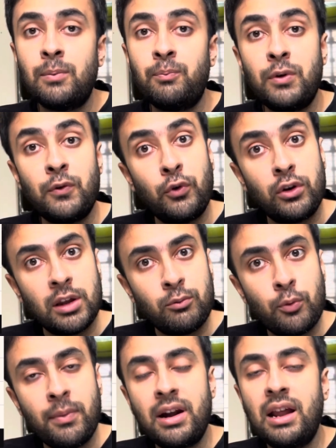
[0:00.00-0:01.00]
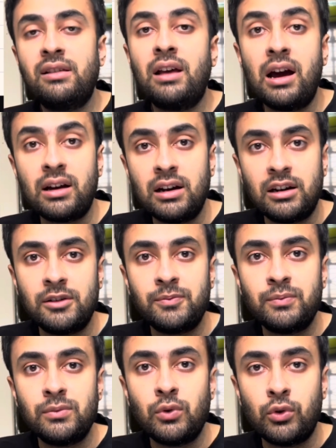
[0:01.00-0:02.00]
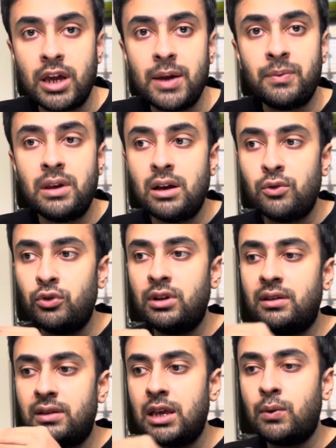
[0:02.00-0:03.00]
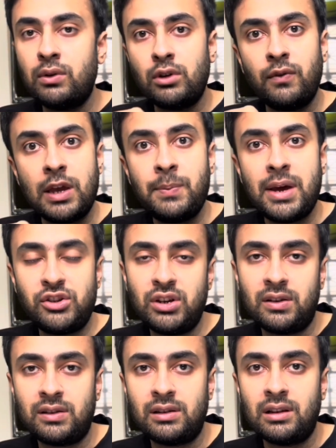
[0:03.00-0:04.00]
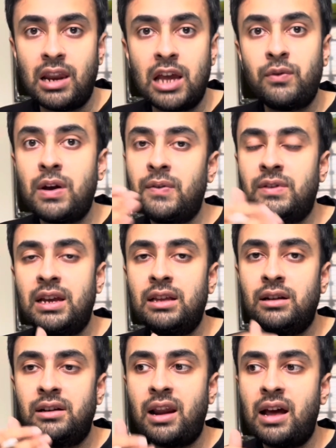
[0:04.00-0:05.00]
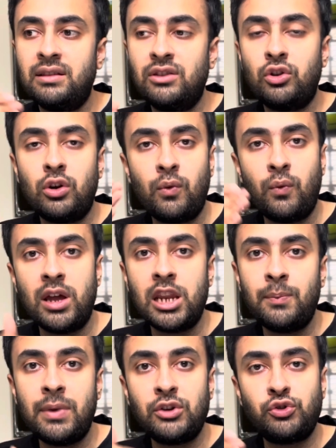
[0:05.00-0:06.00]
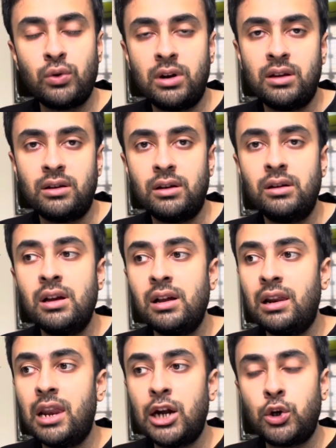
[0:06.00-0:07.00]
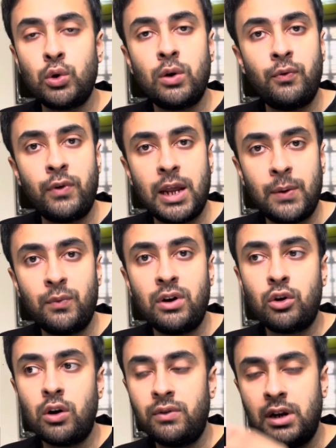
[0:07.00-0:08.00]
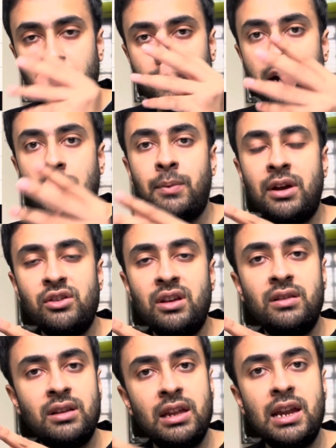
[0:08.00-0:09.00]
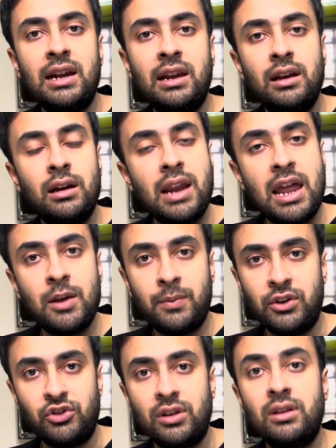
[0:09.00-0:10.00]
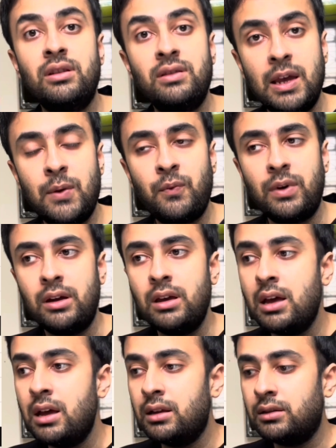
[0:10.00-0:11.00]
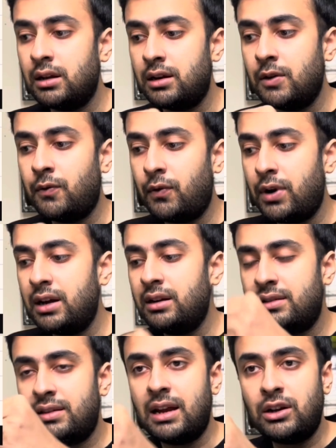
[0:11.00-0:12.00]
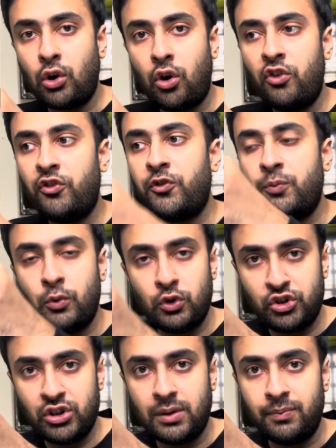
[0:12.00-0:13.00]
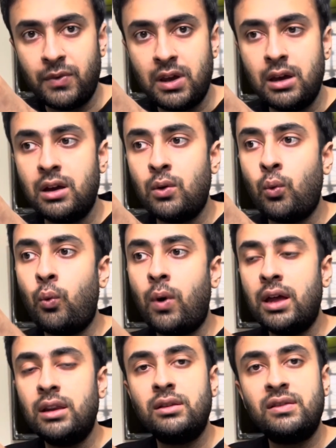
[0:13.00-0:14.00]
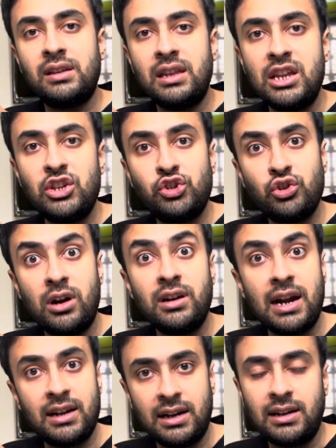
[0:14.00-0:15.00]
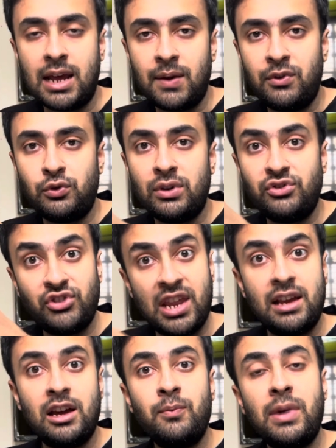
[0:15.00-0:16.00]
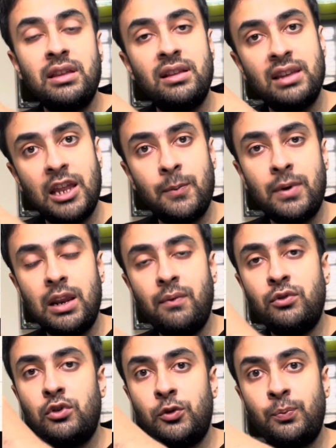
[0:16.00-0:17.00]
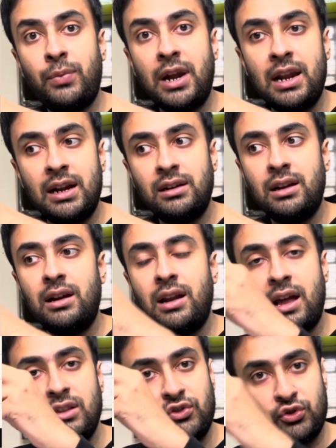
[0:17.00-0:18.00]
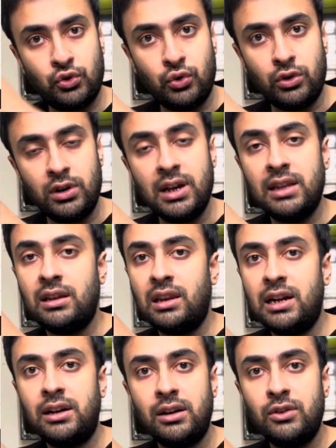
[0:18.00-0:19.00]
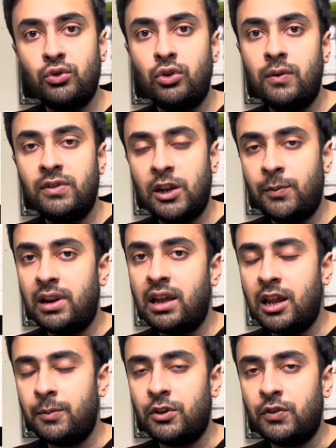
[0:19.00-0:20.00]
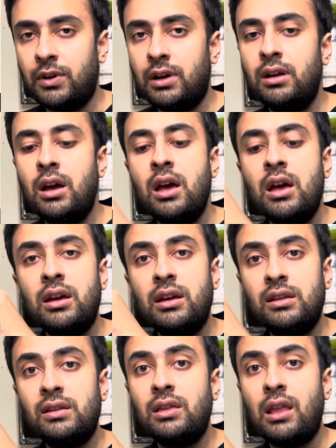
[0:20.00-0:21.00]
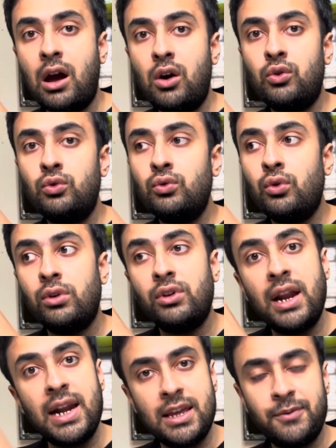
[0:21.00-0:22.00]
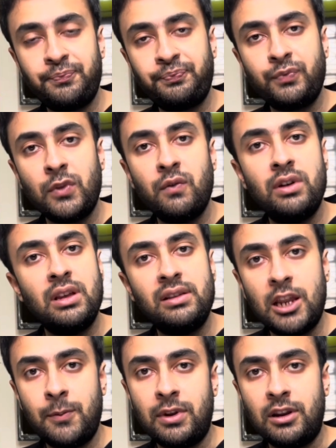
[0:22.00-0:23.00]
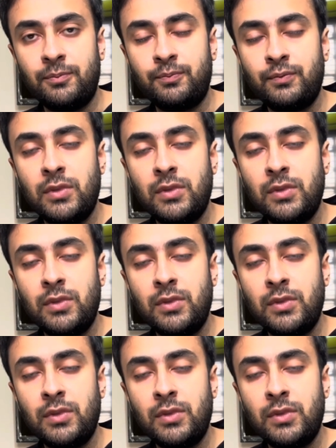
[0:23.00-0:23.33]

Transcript: before the movement has occurred. Okay, so the sequence of images, like we have seen, the transition of one image to another led to a framework of different images creating an animation. Same way, the different set of motion, one screenshot at a time, which was taken by the cerebellum, which was predicted and stored in the lateral zone of cerebellar hemisphere, is now ready with the cerebellum.